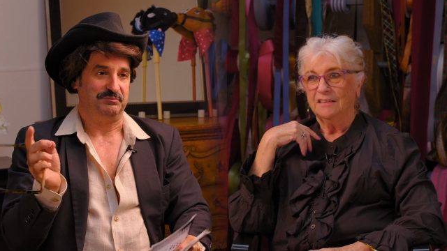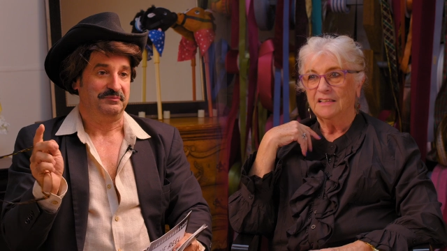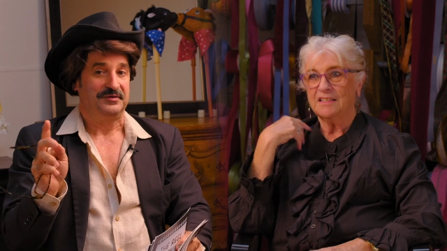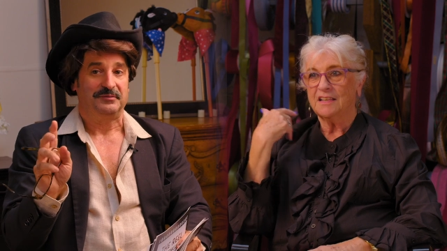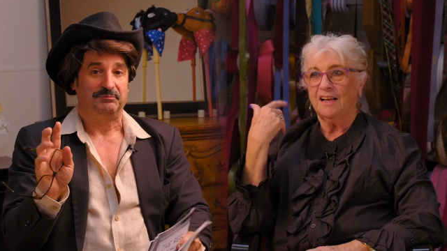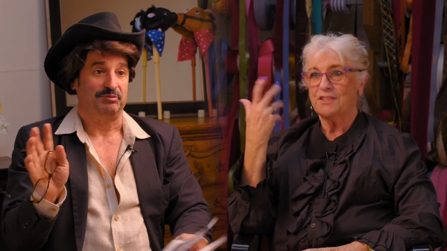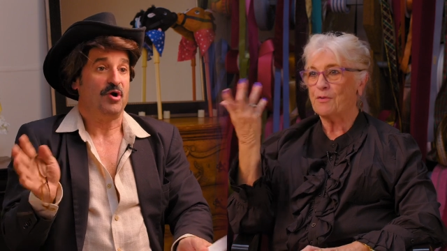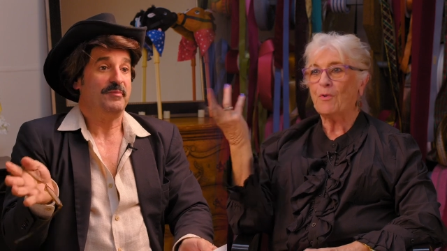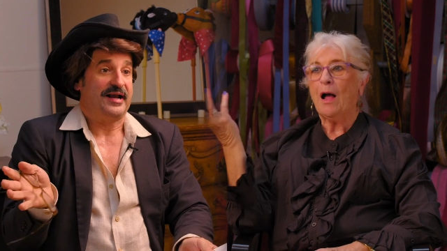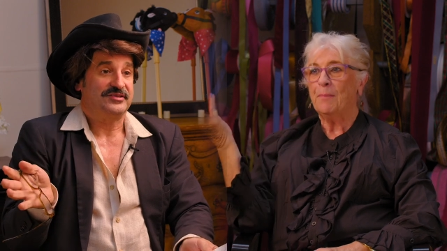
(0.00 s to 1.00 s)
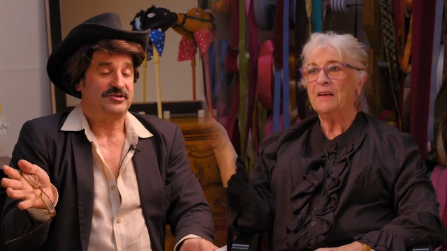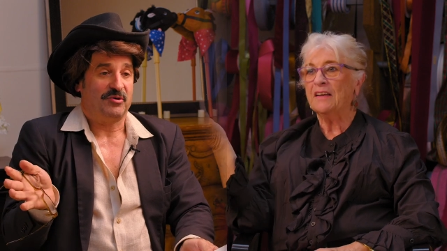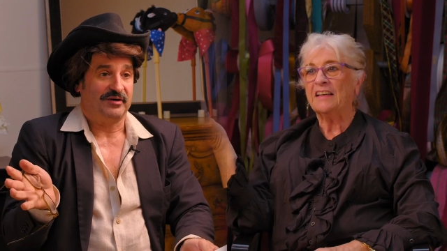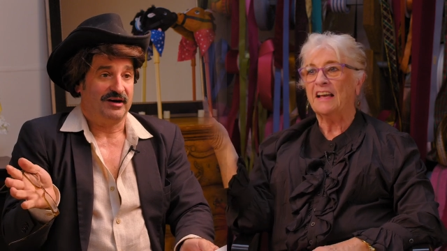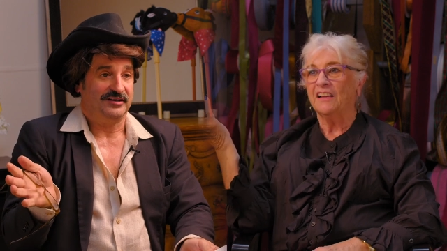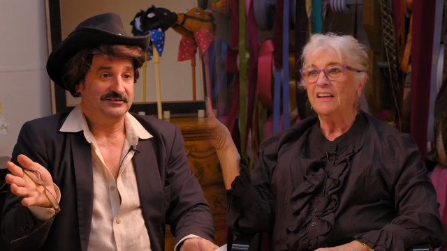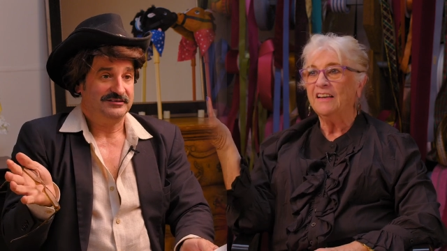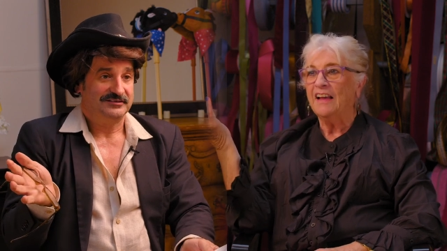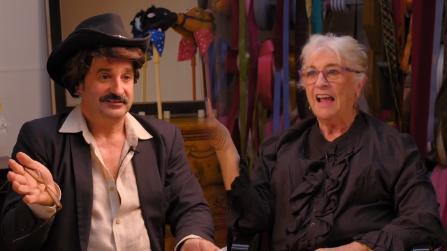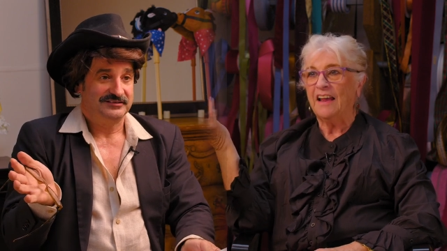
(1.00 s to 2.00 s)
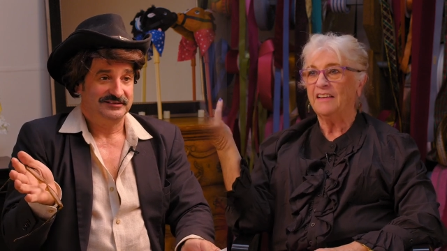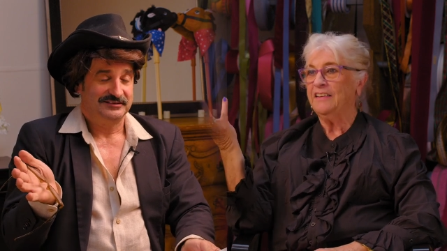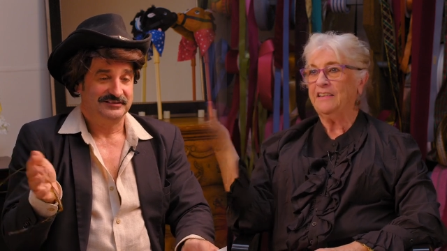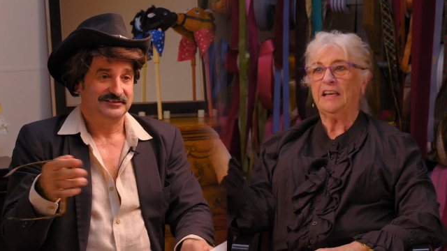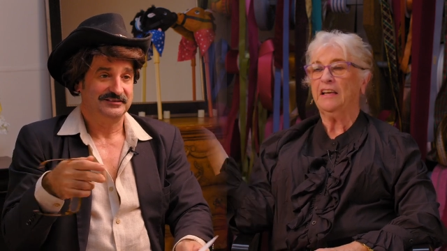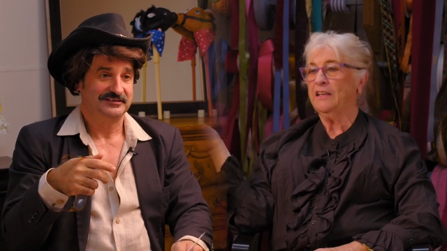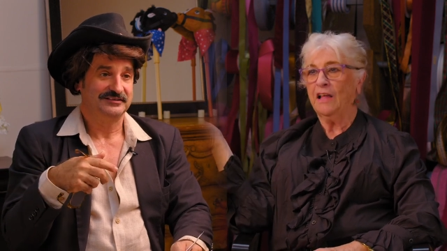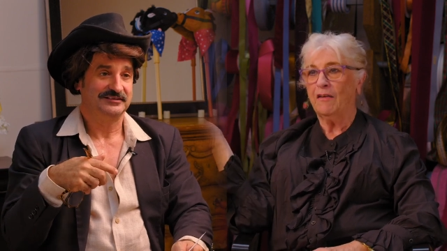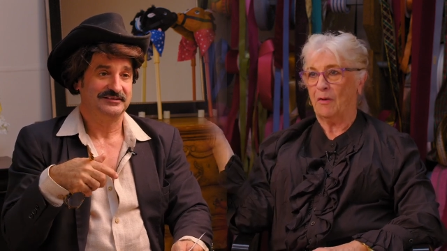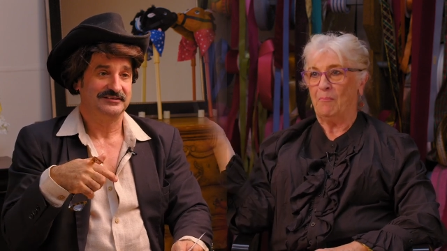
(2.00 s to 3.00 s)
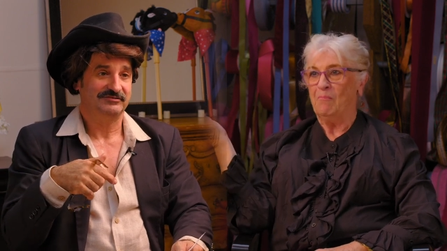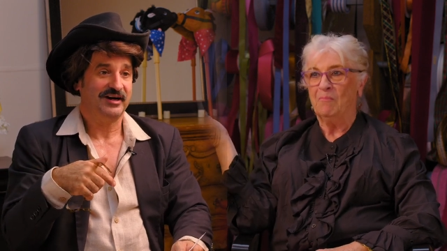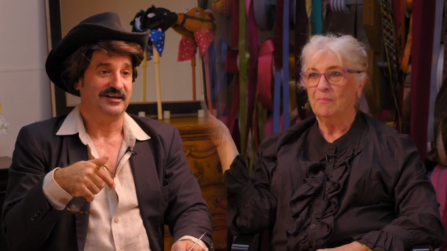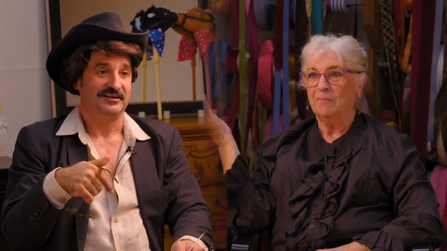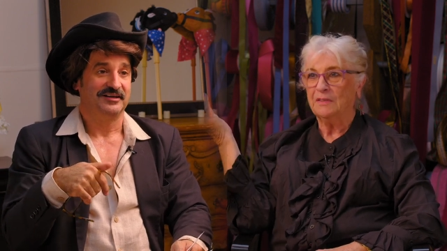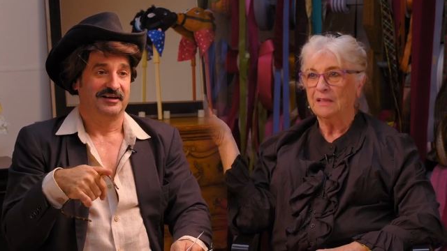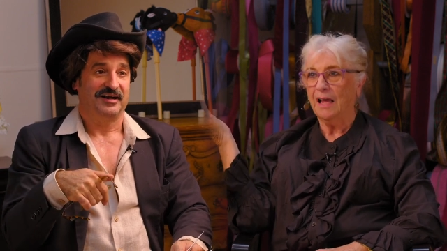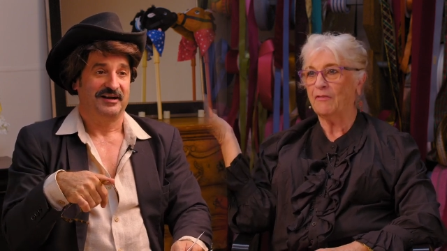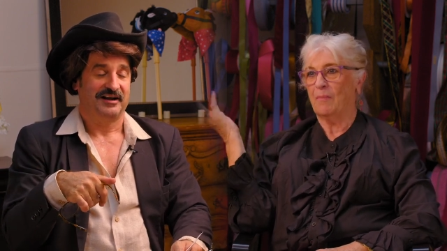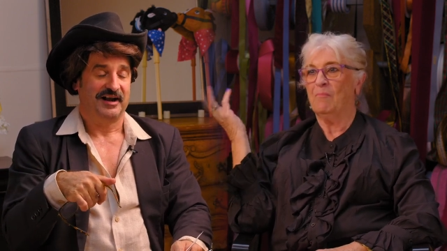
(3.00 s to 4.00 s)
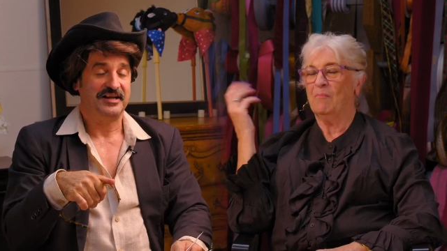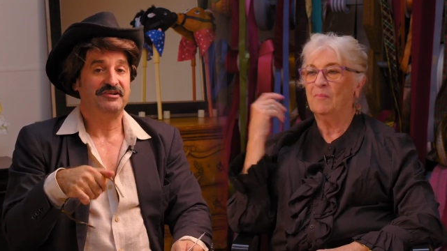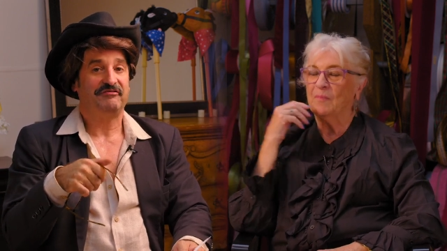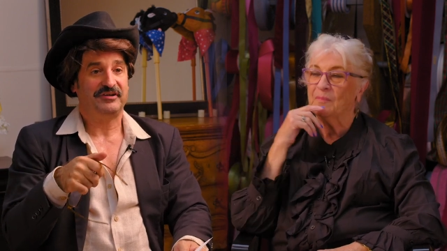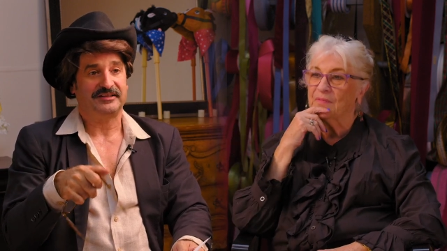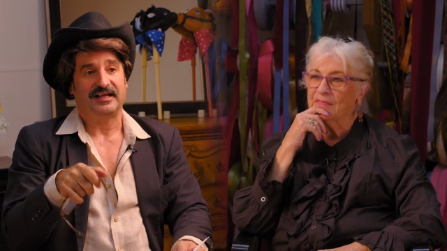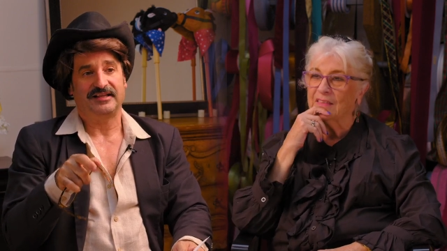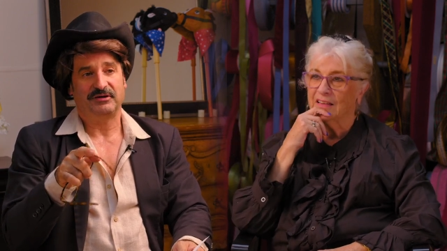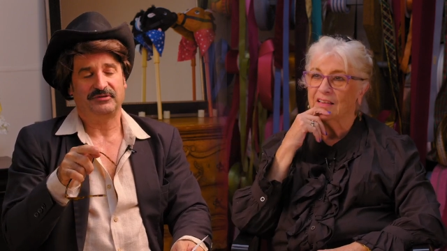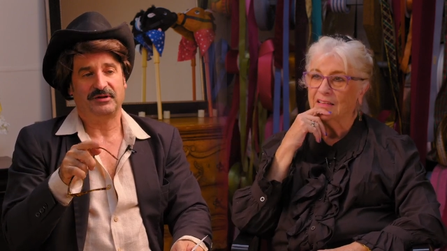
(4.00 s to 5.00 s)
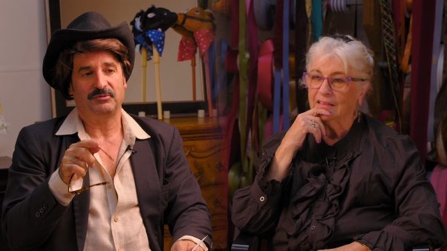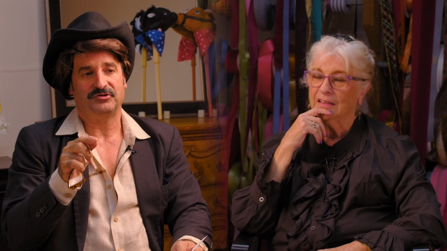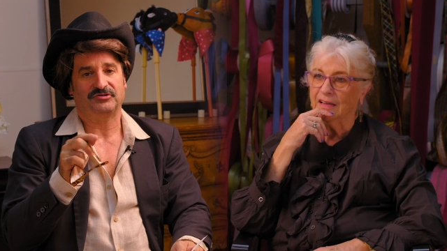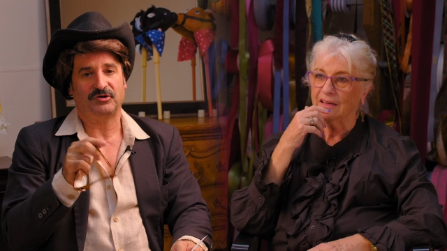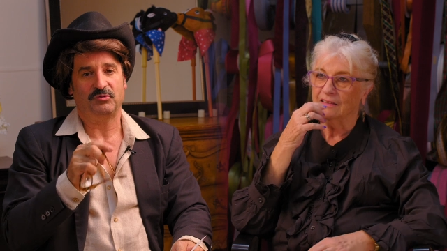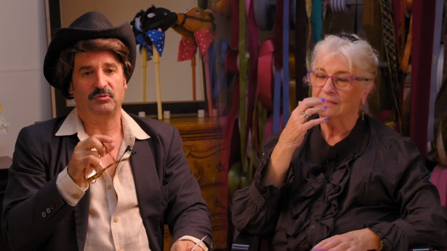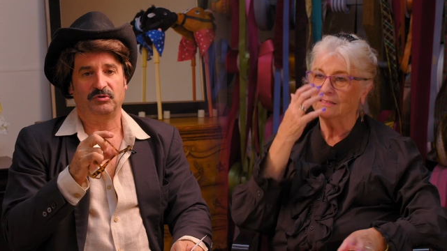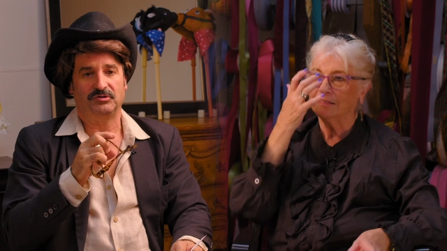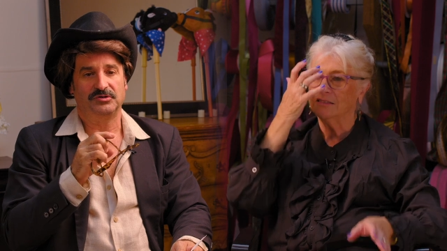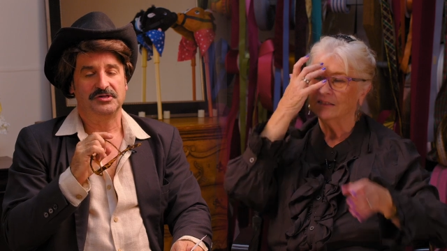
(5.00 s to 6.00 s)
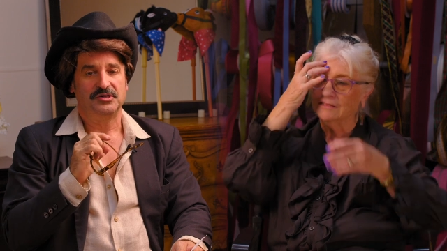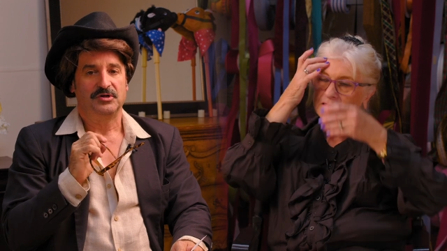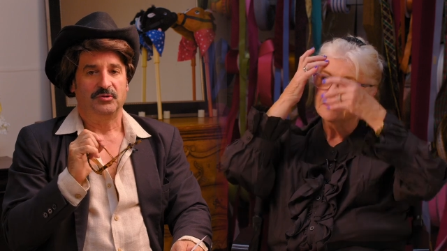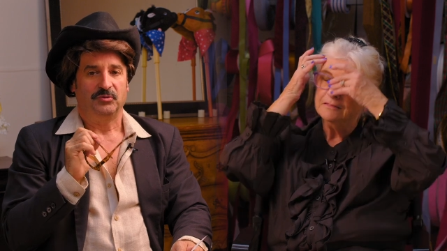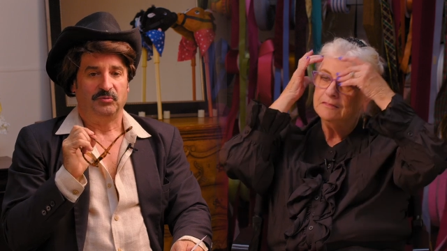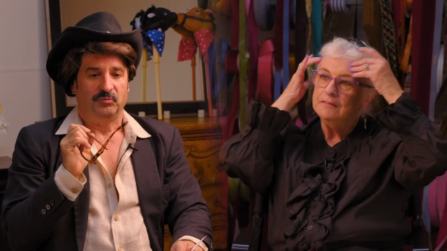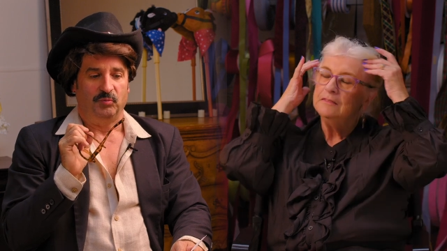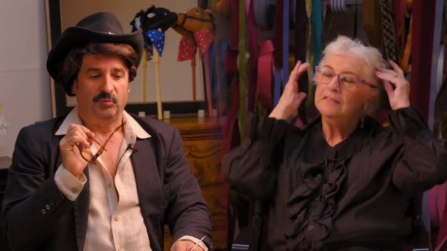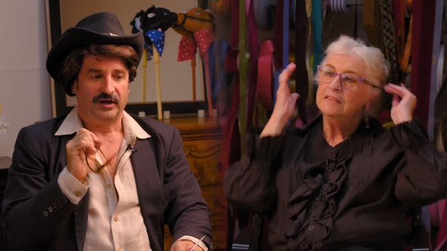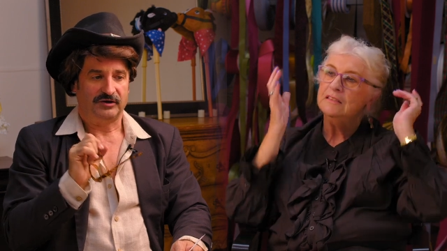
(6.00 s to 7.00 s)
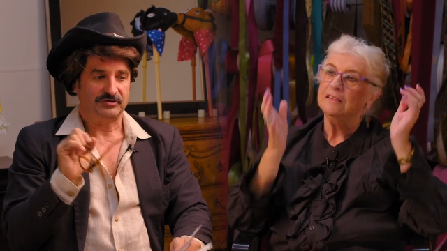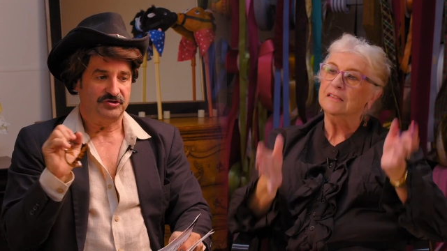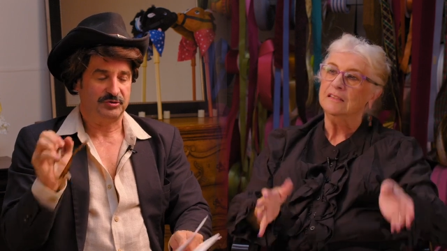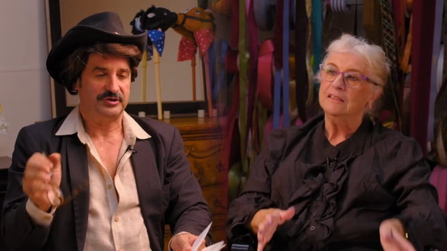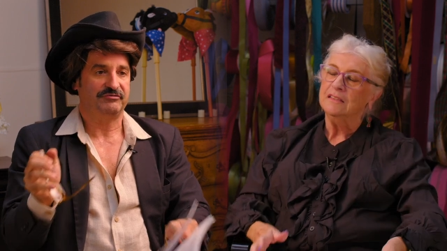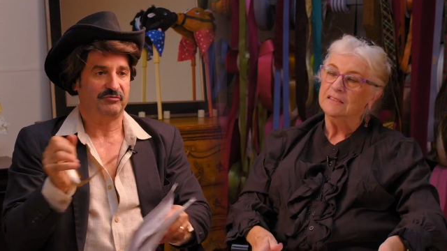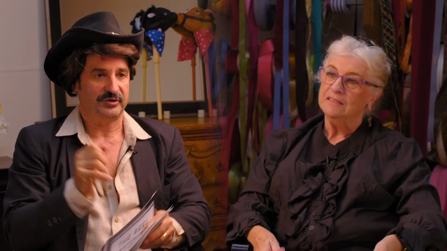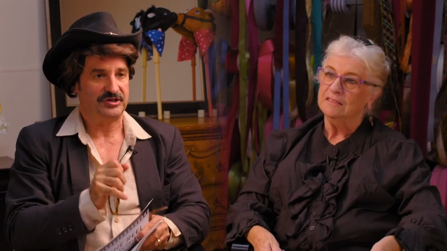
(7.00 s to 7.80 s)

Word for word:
Speaker 1: these guys are robbing and killing,
Speaker 2: on. and yet you love them. Right. You love
Speaker 1: them. And you feel it. And they, they were so well suited for